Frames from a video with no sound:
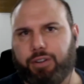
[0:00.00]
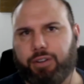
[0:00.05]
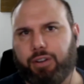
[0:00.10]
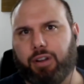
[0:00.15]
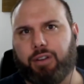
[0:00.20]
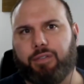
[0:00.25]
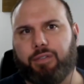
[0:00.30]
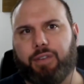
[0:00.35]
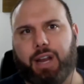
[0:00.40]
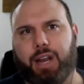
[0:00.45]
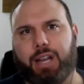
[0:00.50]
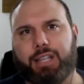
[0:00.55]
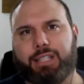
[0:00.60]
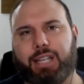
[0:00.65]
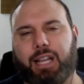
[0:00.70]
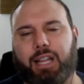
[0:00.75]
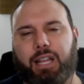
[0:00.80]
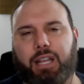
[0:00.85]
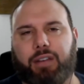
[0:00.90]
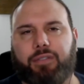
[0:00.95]
can find us
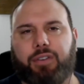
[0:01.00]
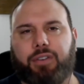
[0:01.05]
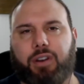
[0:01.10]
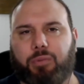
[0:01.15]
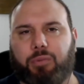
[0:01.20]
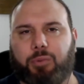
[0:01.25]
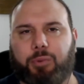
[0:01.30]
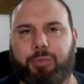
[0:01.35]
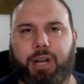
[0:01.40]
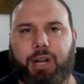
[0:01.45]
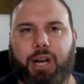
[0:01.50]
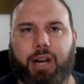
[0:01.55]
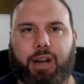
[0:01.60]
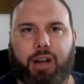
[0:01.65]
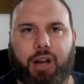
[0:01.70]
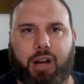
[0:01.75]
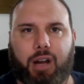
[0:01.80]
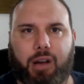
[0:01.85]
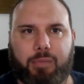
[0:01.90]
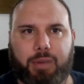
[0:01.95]
at
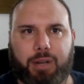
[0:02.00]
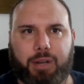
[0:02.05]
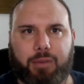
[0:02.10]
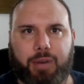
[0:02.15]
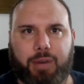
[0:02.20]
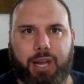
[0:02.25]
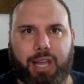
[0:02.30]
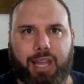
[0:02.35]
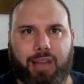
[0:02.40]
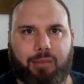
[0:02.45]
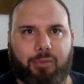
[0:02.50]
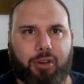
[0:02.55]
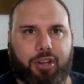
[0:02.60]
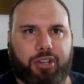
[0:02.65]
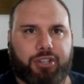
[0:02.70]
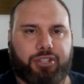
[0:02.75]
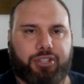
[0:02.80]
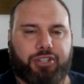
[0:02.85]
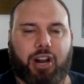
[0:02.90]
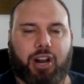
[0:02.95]
livehomeroom.com and my email
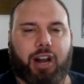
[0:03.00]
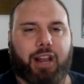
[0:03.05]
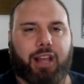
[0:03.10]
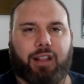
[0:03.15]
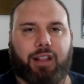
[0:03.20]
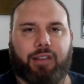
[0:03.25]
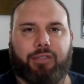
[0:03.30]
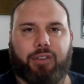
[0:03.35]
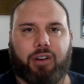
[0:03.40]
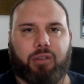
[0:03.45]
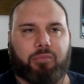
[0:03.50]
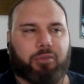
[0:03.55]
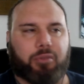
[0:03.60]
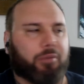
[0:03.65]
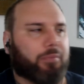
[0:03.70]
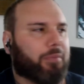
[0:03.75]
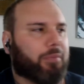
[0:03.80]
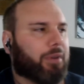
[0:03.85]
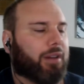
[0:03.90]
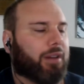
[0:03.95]
is johnny at
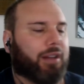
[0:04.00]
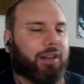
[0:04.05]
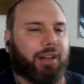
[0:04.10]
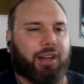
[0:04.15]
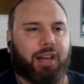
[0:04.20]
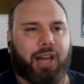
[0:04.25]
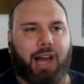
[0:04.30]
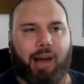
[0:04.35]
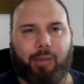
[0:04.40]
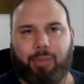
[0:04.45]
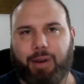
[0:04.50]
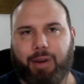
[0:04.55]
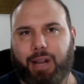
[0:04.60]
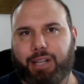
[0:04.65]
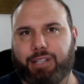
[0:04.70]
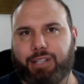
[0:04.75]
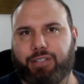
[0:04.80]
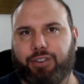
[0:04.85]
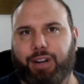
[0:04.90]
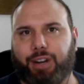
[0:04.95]
livehomeroom. Happy to
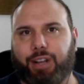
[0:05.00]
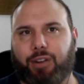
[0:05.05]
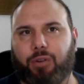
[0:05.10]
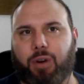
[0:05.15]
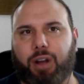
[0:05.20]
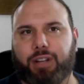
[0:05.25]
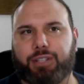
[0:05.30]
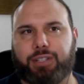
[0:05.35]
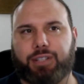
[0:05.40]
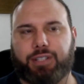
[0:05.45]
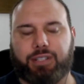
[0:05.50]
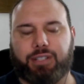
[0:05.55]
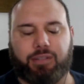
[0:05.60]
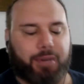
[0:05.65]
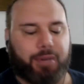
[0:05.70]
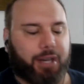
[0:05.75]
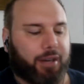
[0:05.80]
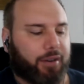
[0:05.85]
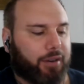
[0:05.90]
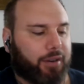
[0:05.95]
answer any questions
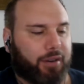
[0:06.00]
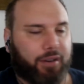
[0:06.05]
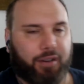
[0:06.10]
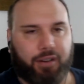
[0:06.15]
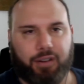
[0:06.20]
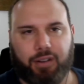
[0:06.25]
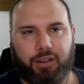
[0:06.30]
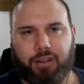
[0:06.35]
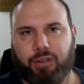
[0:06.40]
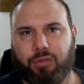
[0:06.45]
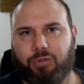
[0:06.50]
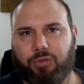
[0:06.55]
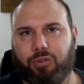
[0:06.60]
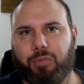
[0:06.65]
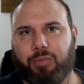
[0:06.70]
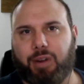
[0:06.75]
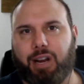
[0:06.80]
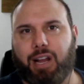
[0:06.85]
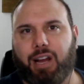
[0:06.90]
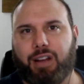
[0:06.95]
about
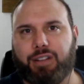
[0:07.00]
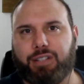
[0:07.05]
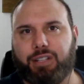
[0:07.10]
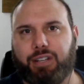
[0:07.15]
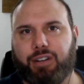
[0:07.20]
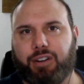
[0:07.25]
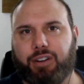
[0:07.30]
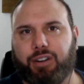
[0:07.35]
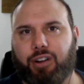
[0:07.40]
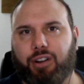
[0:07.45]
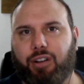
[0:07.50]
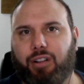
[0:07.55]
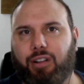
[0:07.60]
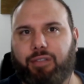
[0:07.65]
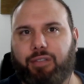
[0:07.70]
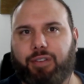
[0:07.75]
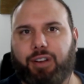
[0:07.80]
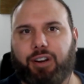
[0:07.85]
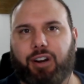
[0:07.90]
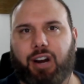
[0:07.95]
roommate housing or
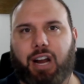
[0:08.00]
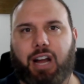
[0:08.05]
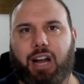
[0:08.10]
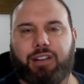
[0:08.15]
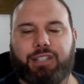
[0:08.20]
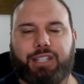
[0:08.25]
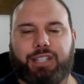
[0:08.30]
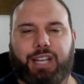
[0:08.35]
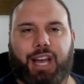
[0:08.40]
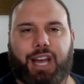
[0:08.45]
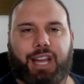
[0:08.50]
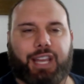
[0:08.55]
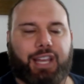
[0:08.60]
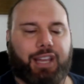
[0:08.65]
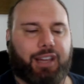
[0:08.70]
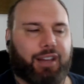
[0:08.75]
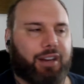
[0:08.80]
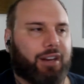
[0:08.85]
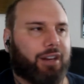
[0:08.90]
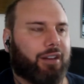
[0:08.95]
co-living or house
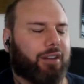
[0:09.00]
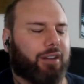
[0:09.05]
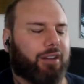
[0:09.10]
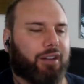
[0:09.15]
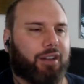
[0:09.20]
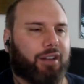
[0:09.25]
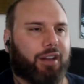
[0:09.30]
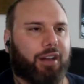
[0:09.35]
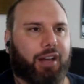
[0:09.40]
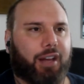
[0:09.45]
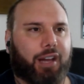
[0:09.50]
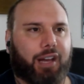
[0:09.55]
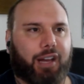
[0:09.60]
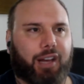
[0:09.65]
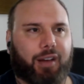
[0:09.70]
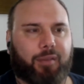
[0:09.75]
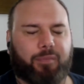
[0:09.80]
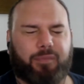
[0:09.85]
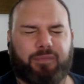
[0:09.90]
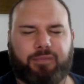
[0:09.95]
hacking
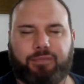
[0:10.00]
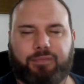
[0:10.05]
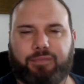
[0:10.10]
um,